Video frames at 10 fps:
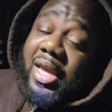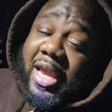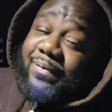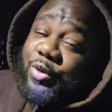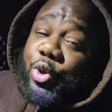
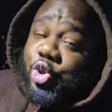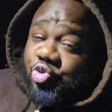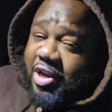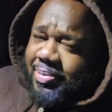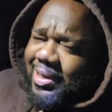If you
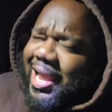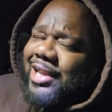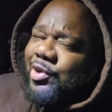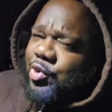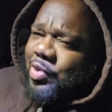streamed it, I
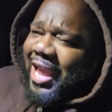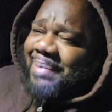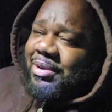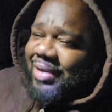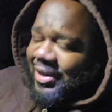know you
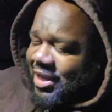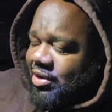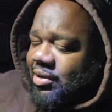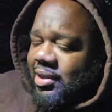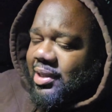happy right
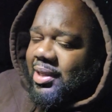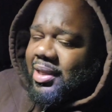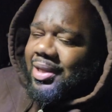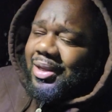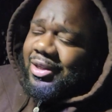now.
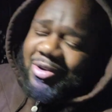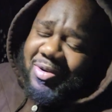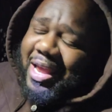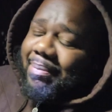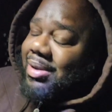You're
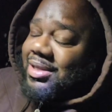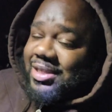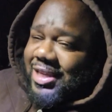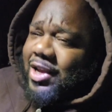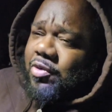not about to
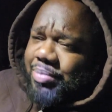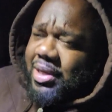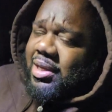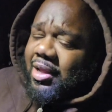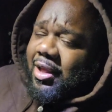tell
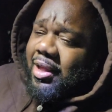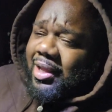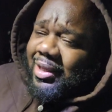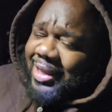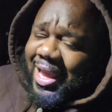me
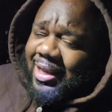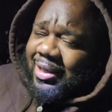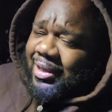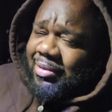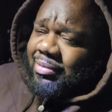that
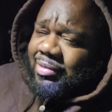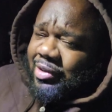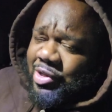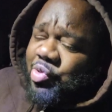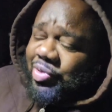
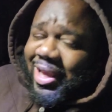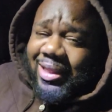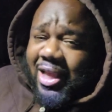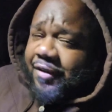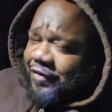you
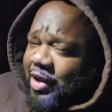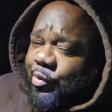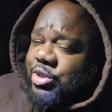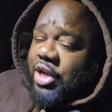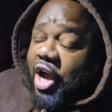think that fight
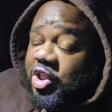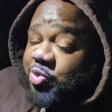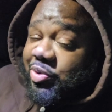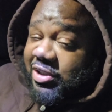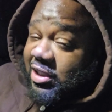was
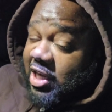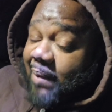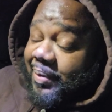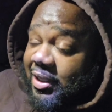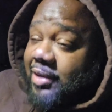100%
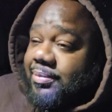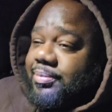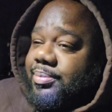up and up.